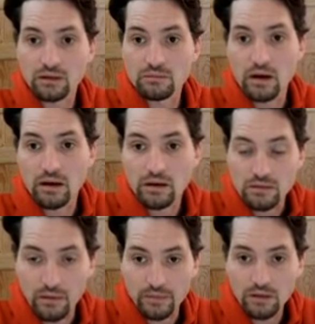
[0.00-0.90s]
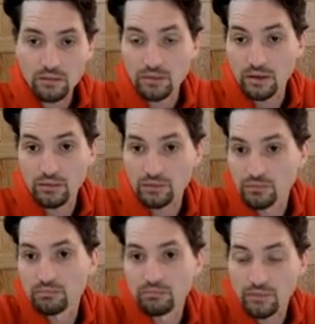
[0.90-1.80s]
my terminal because
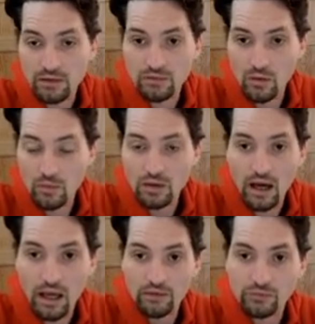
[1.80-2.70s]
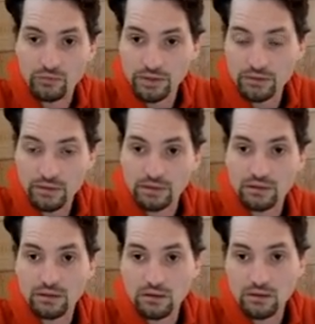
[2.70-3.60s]
that's normal. I have
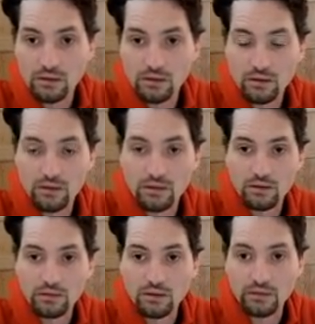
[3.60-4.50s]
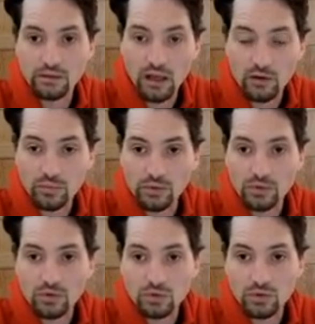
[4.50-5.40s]
redirected the standard output to a